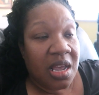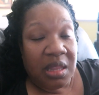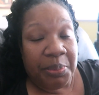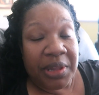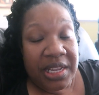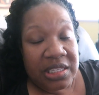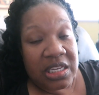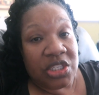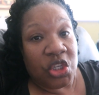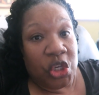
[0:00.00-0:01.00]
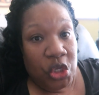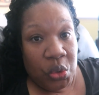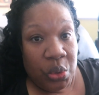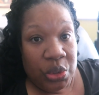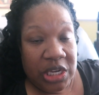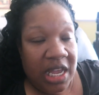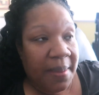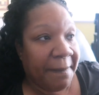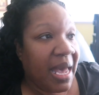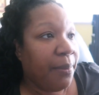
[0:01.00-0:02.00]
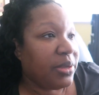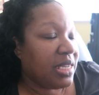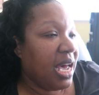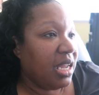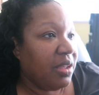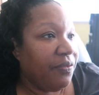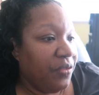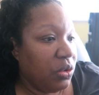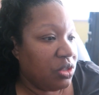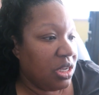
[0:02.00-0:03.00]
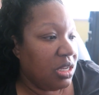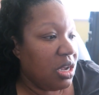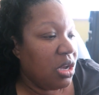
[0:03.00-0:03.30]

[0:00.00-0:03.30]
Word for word: the place is huge and the map was kind of confusing.